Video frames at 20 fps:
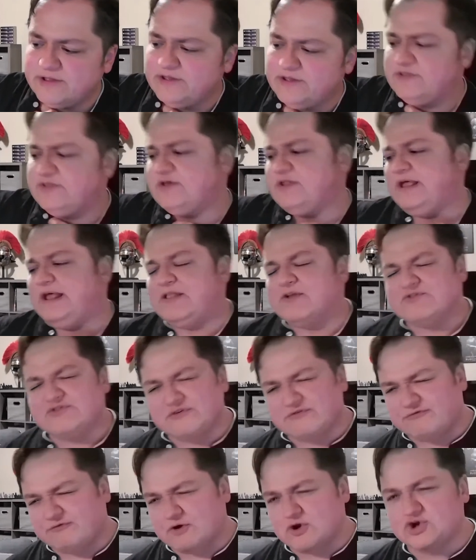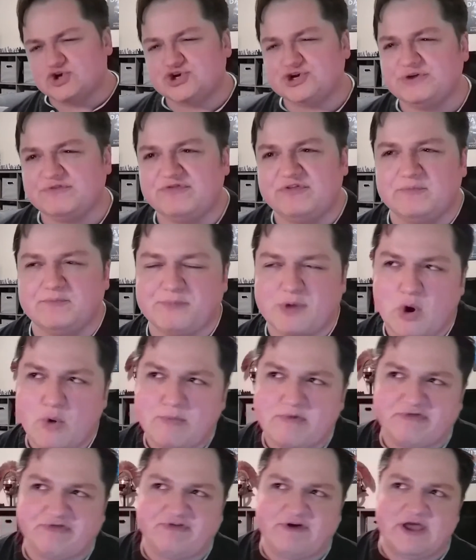like there's a version of the
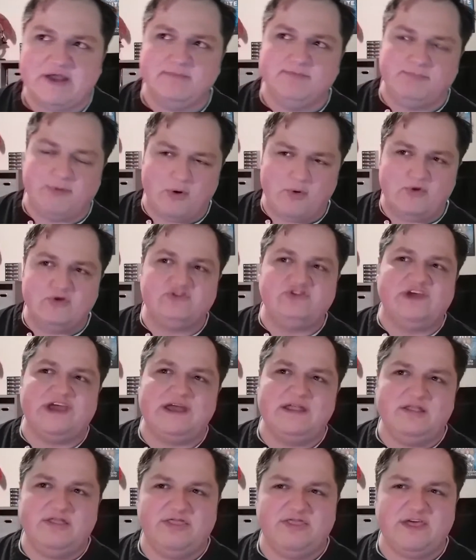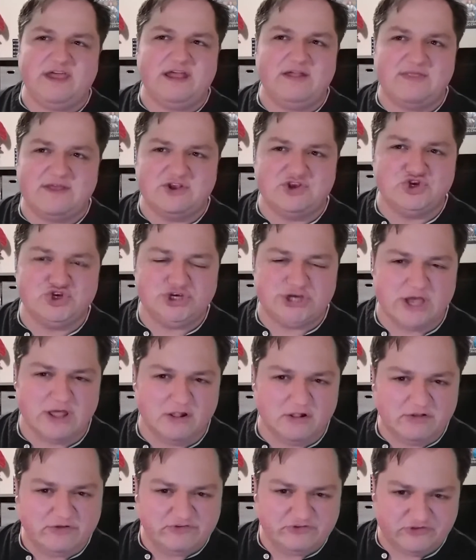Boba Fett and Bo-Katan thing that
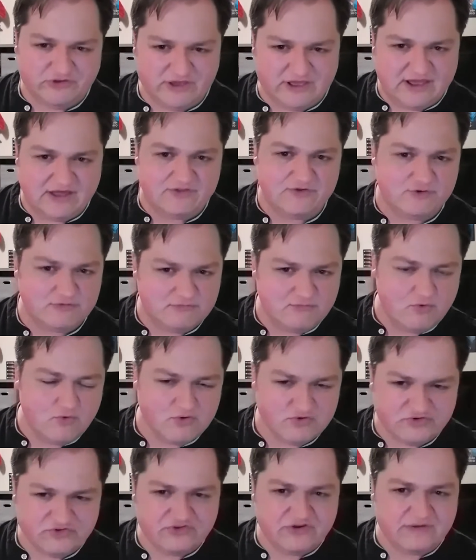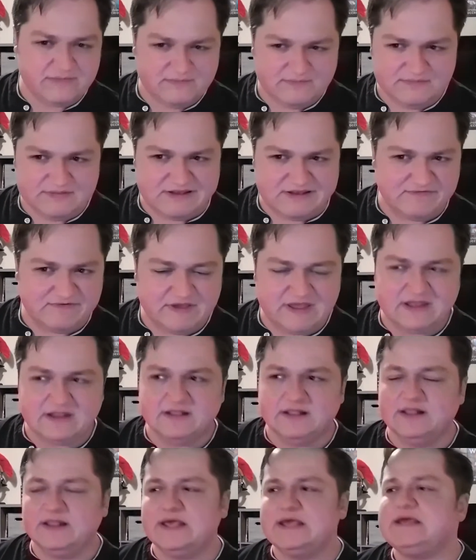gels together more
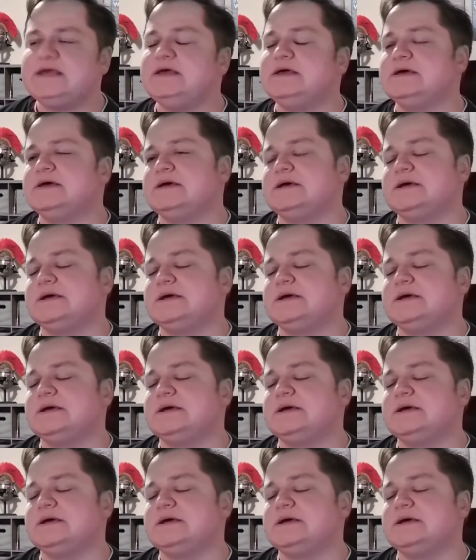significantly.